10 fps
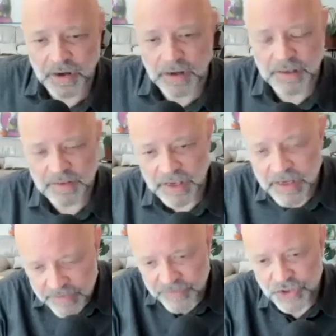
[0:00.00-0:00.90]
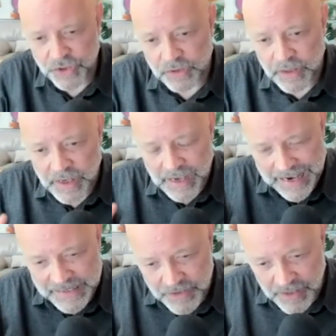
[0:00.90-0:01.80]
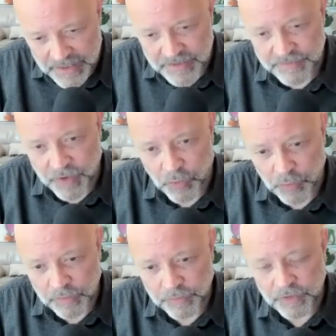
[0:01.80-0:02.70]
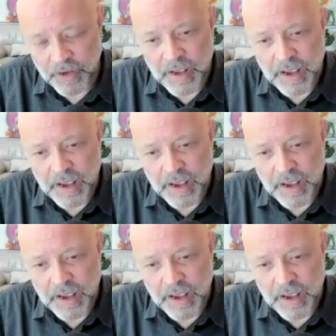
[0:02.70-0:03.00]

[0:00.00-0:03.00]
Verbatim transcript: I think the individual has has evolved,